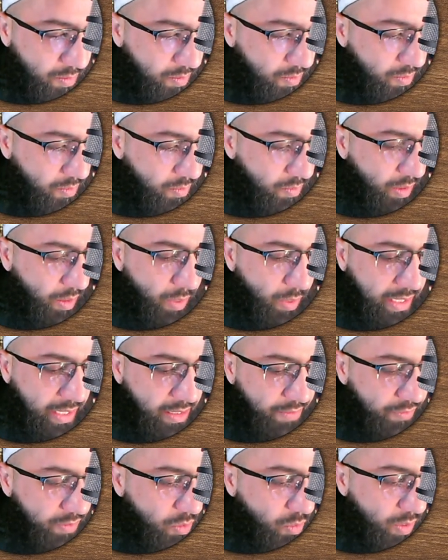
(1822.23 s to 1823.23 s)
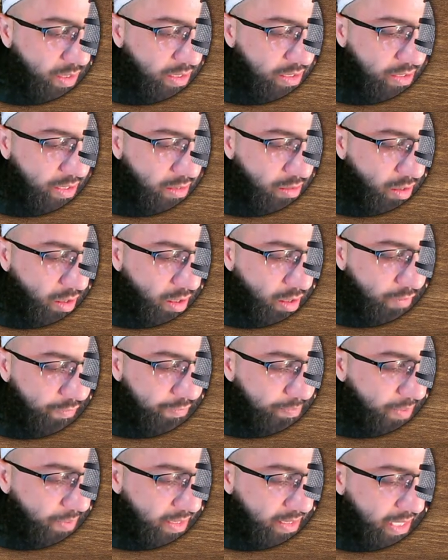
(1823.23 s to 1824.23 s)
We are waiting for a question of
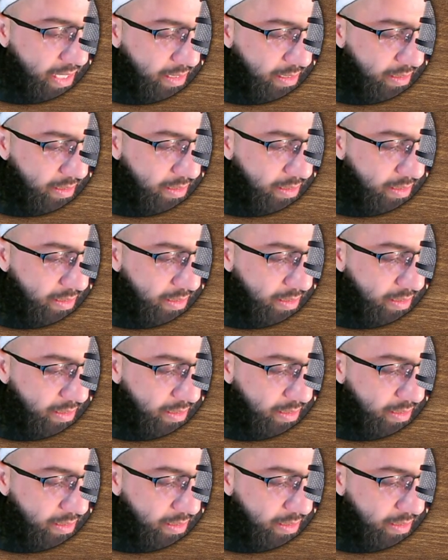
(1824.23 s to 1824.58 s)
Pudding.